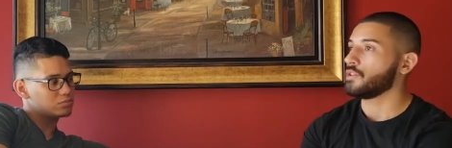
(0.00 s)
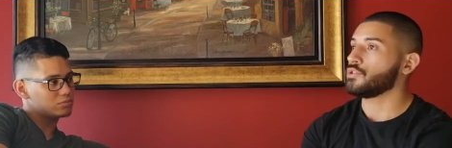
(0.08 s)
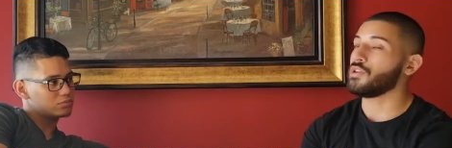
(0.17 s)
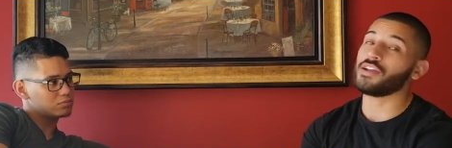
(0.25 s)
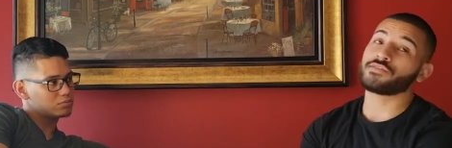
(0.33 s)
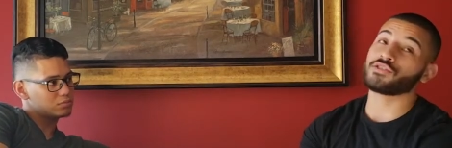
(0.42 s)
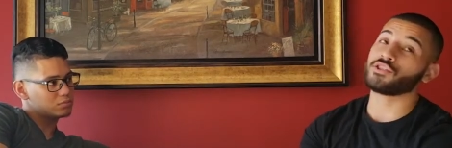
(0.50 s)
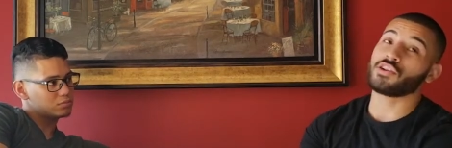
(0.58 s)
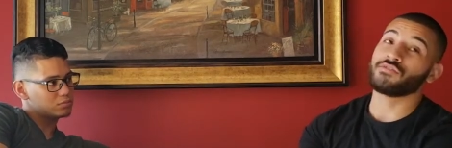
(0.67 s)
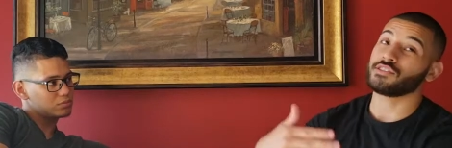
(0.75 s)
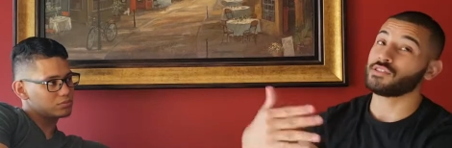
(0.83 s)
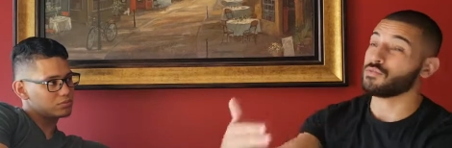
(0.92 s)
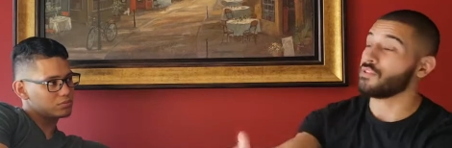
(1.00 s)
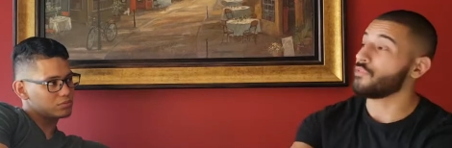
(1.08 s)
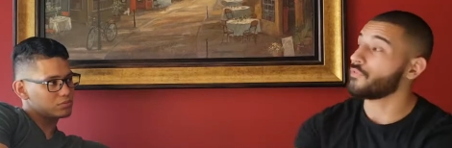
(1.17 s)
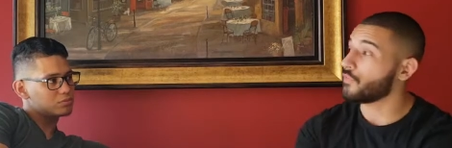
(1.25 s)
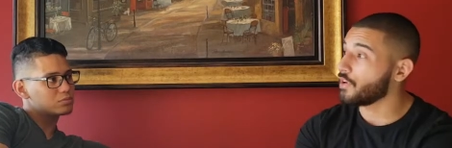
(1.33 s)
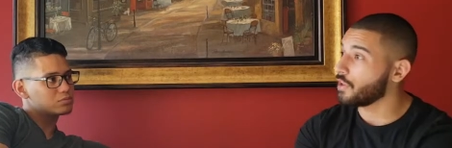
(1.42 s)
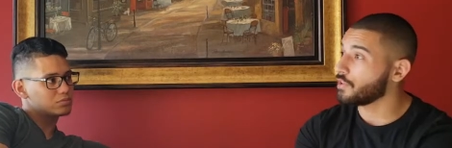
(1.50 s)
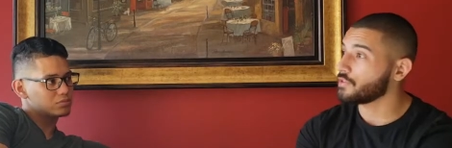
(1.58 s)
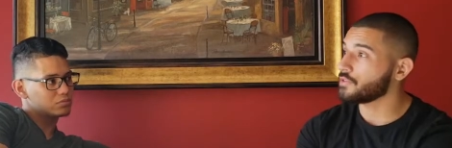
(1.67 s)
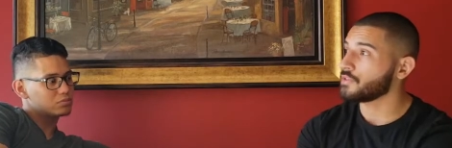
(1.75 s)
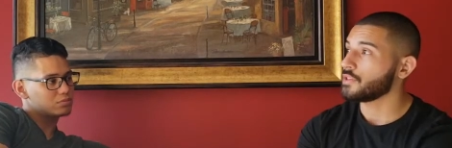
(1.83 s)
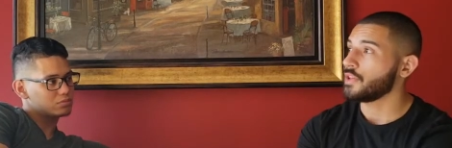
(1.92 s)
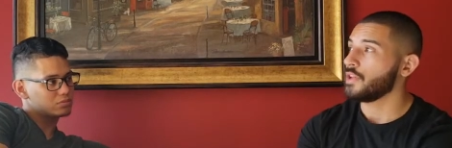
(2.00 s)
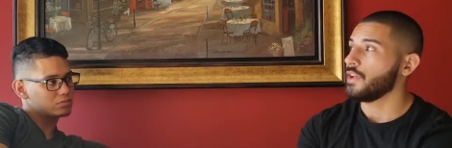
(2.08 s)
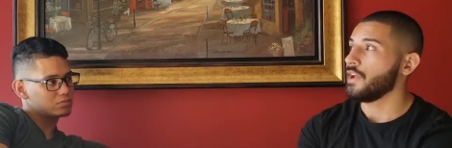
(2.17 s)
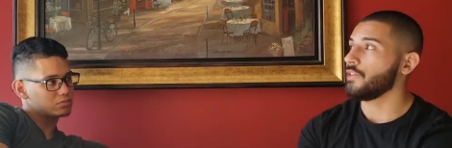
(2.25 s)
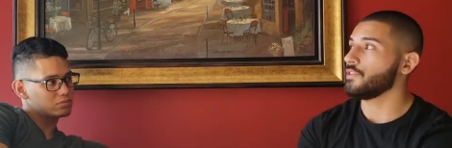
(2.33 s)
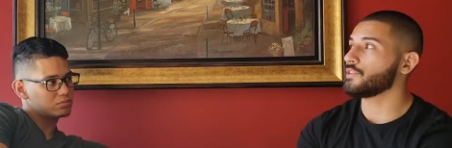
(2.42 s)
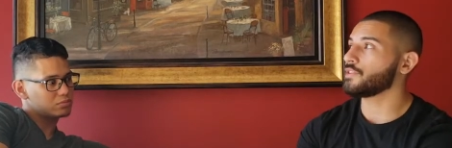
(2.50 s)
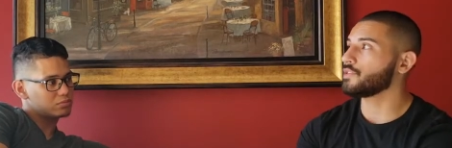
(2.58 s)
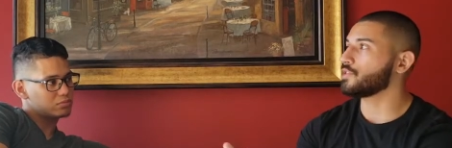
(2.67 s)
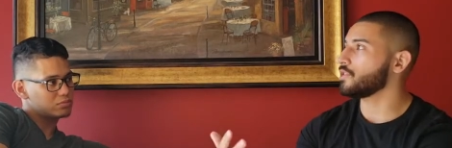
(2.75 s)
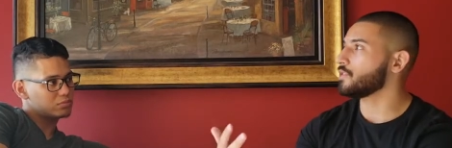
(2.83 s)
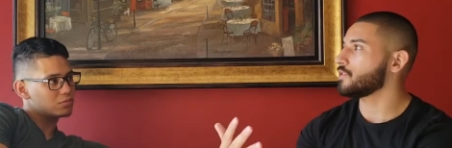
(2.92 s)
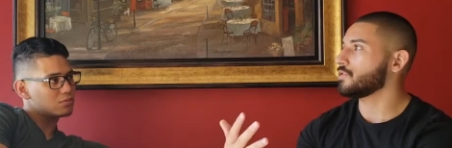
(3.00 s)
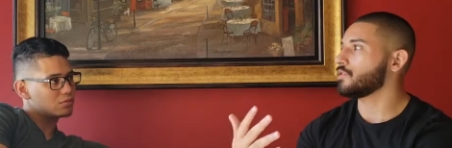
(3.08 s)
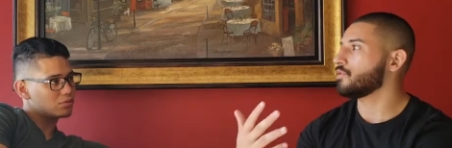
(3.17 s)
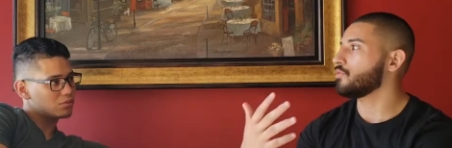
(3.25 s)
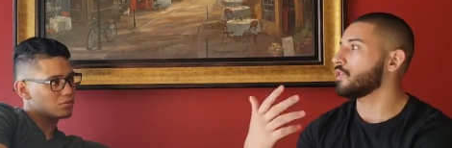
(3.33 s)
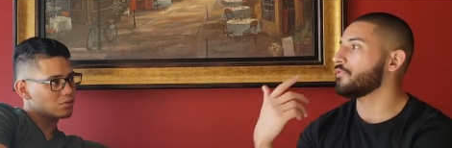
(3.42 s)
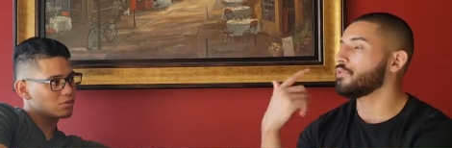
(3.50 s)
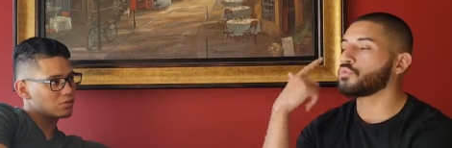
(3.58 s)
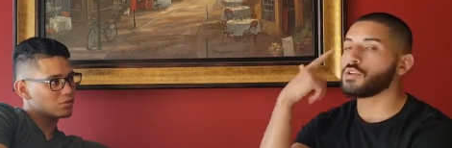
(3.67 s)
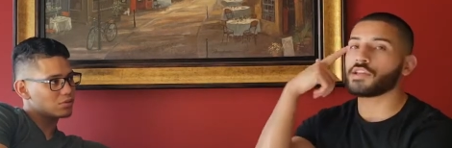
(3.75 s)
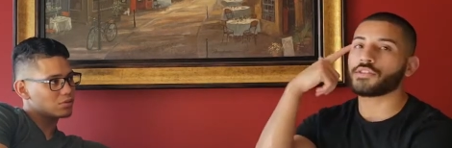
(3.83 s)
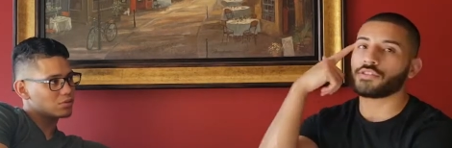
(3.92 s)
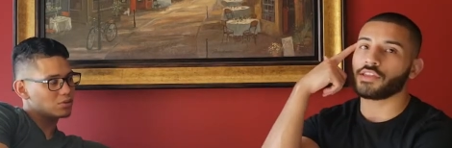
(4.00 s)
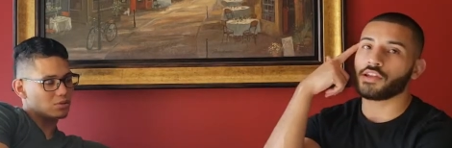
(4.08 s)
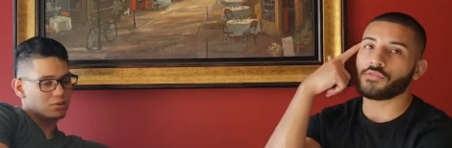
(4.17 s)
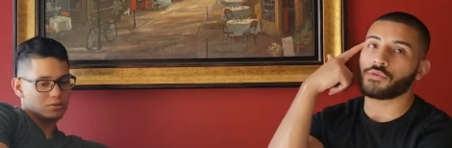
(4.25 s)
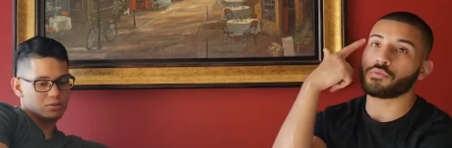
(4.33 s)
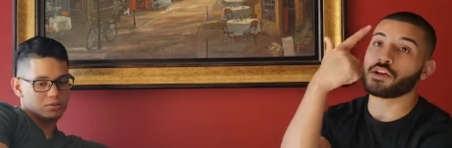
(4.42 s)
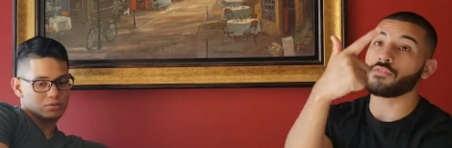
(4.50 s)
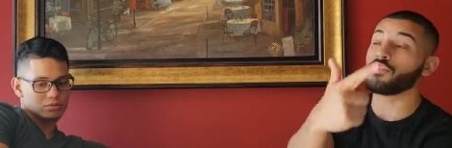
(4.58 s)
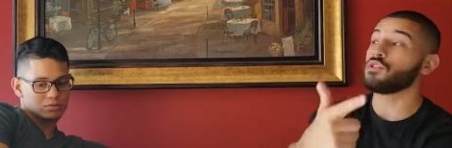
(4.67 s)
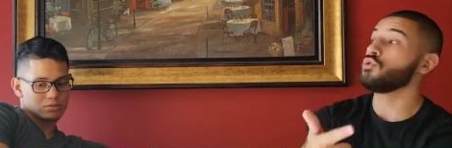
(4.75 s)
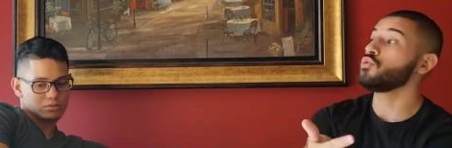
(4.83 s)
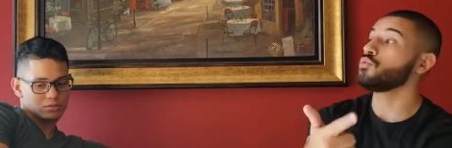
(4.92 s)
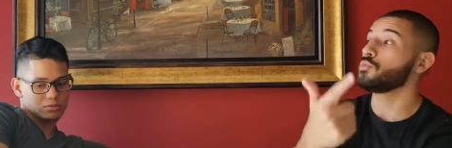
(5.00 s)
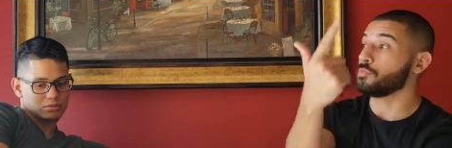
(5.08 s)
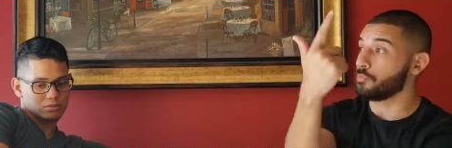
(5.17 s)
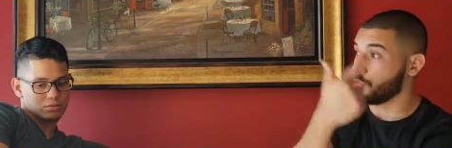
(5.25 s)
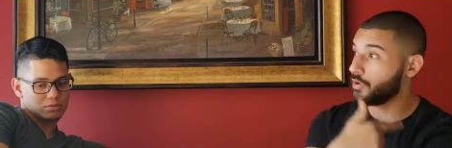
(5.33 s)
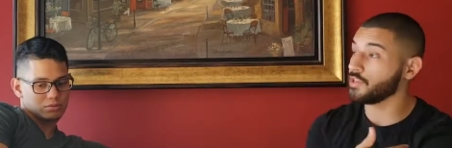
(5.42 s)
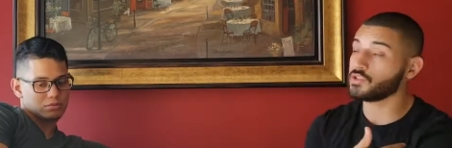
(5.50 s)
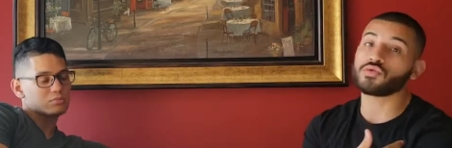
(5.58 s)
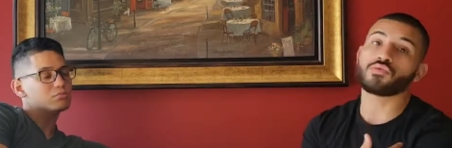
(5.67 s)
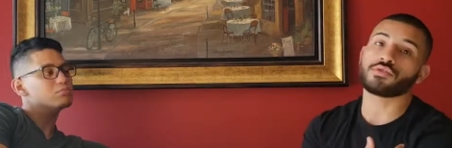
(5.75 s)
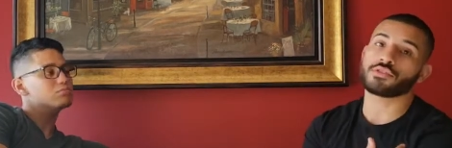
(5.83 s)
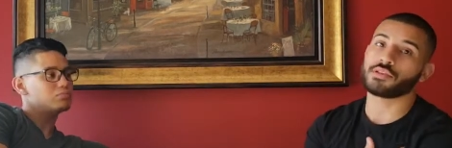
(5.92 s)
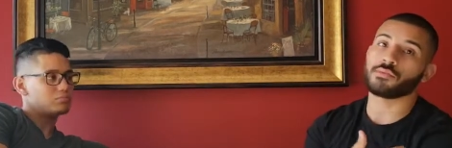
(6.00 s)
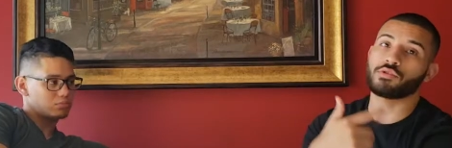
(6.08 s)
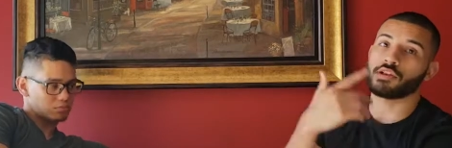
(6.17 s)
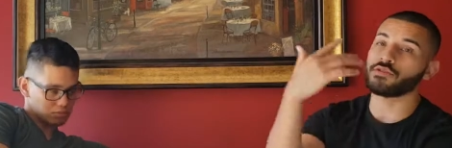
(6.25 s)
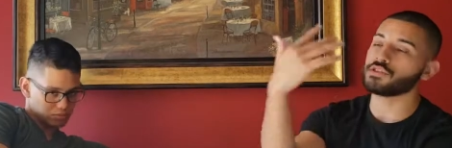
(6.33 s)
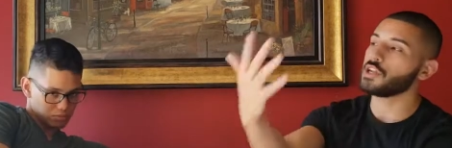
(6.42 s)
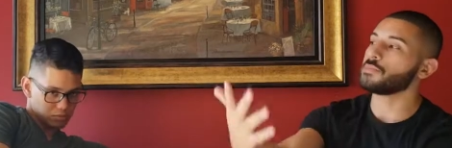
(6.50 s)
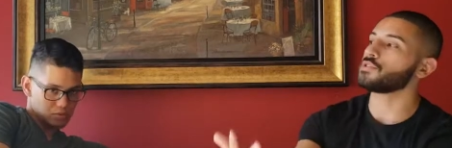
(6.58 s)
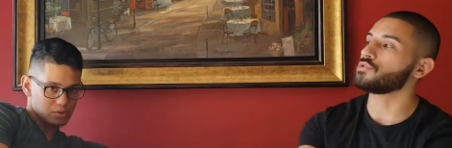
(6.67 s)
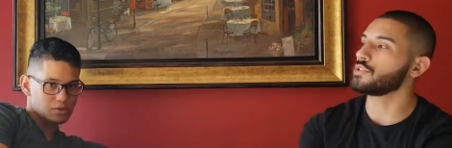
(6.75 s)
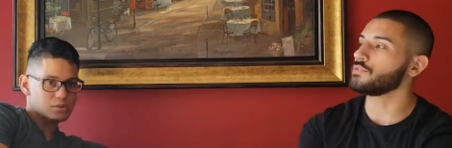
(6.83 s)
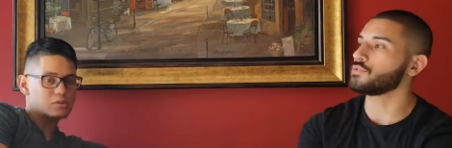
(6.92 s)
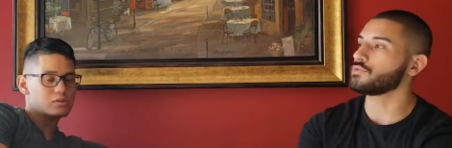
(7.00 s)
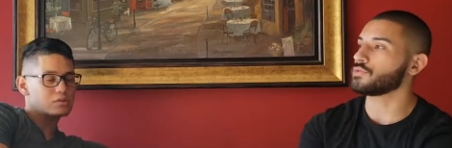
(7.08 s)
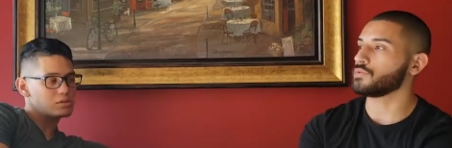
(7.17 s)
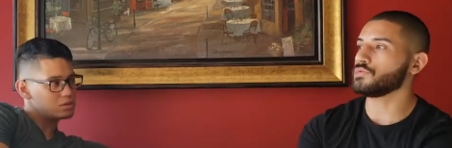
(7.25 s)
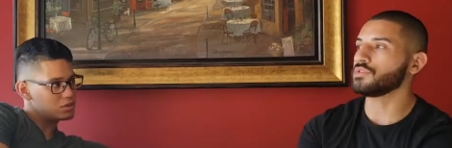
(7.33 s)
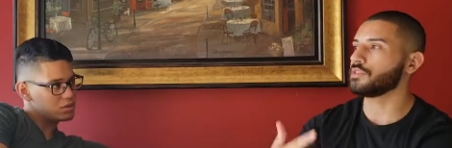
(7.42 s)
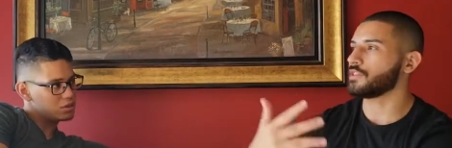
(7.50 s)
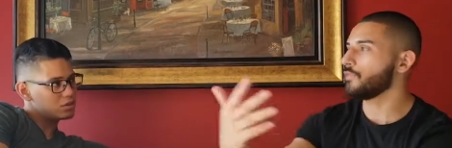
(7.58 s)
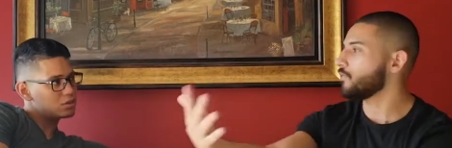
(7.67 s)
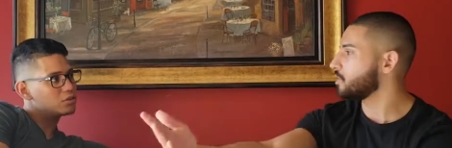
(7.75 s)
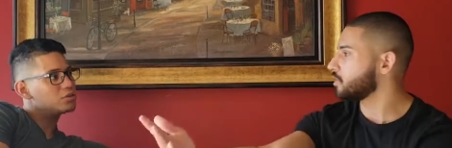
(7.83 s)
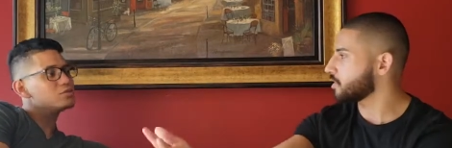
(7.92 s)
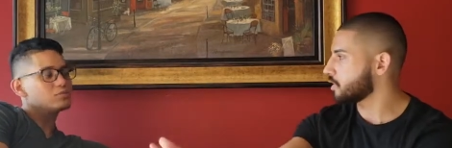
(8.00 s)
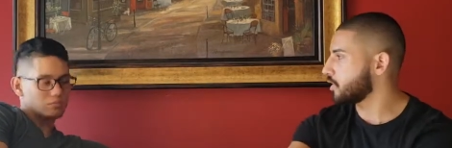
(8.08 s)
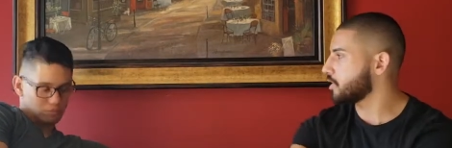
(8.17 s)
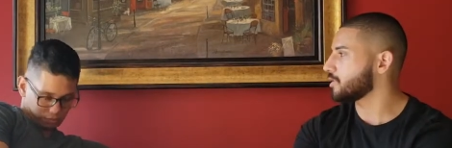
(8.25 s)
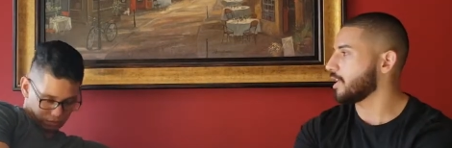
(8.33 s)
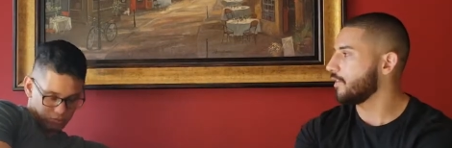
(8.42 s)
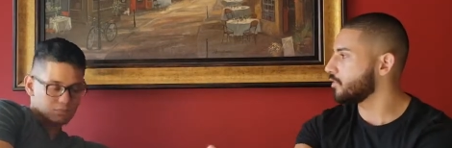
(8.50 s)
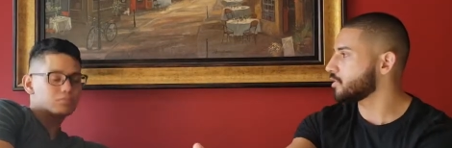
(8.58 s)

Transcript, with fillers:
Speaker 1: don't have certain conversations with our friends. And this is just, you know, whatever we can think of and whatever you bring to us, you know, whatever topics you give to us, we want to definitely discuss, have a